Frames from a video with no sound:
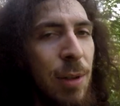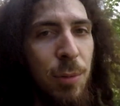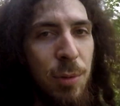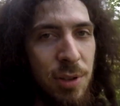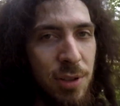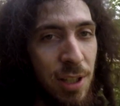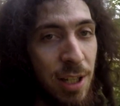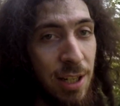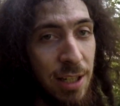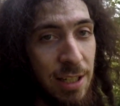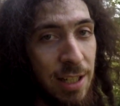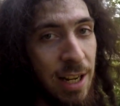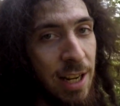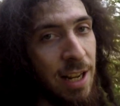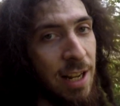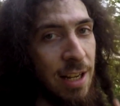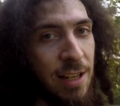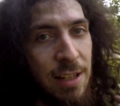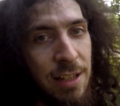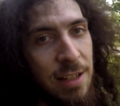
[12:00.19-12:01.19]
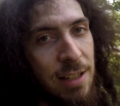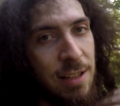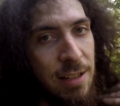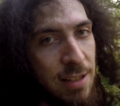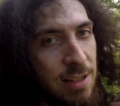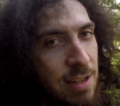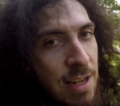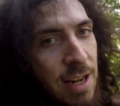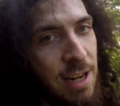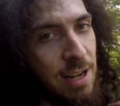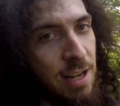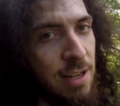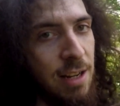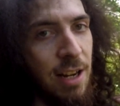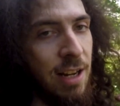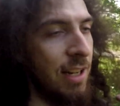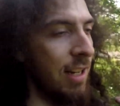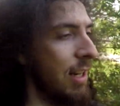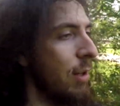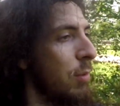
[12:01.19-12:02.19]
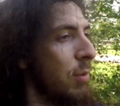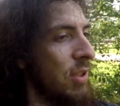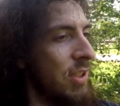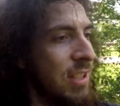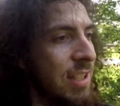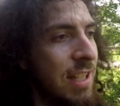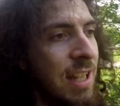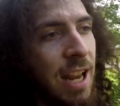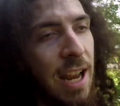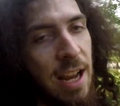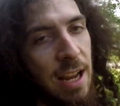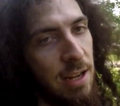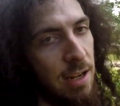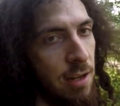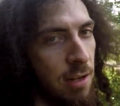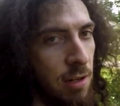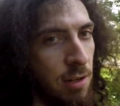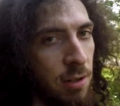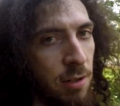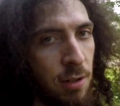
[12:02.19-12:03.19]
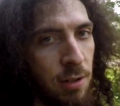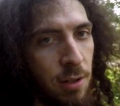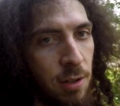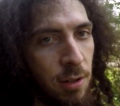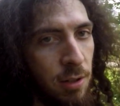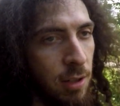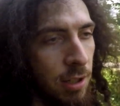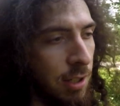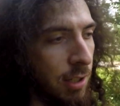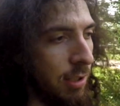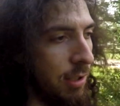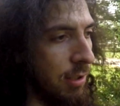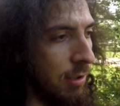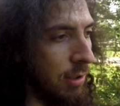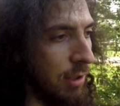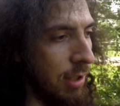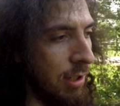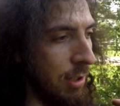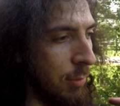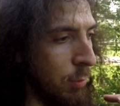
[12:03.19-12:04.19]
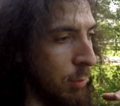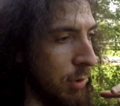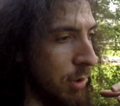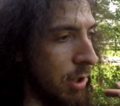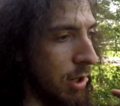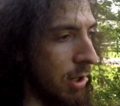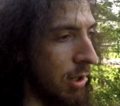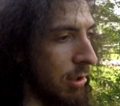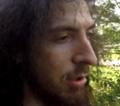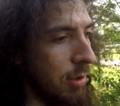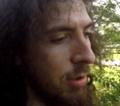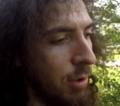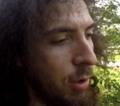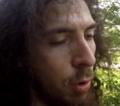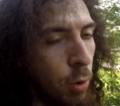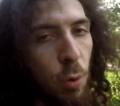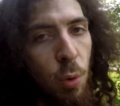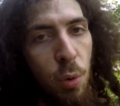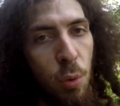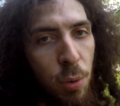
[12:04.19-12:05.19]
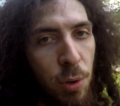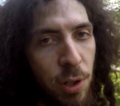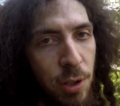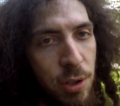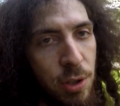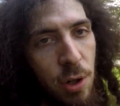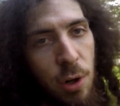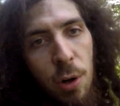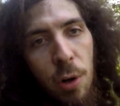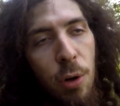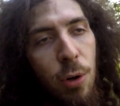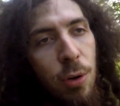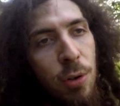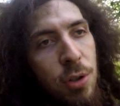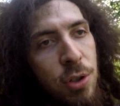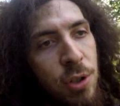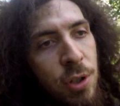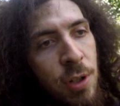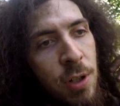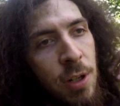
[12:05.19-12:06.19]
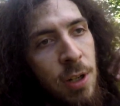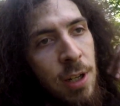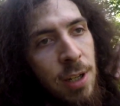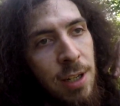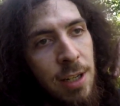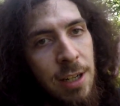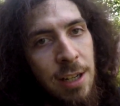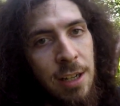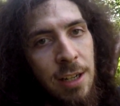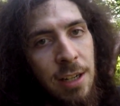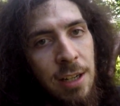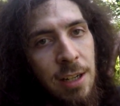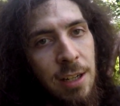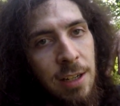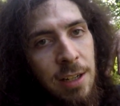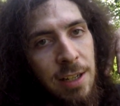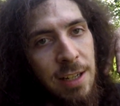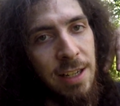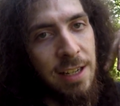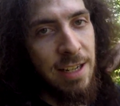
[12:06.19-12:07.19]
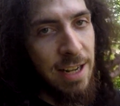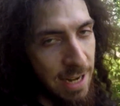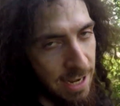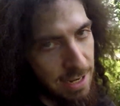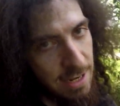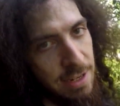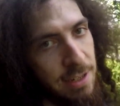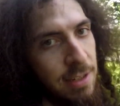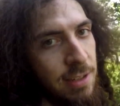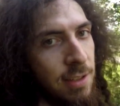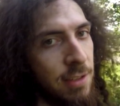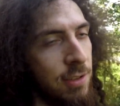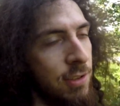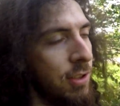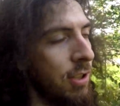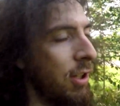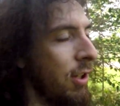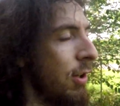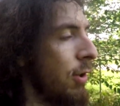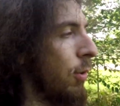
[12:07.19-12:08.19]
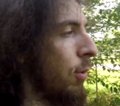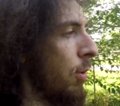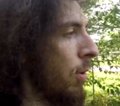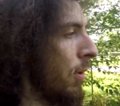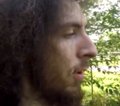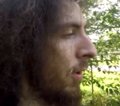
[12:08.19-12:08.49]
was like dead, like it was dead, like it would not hold a charge, dead. So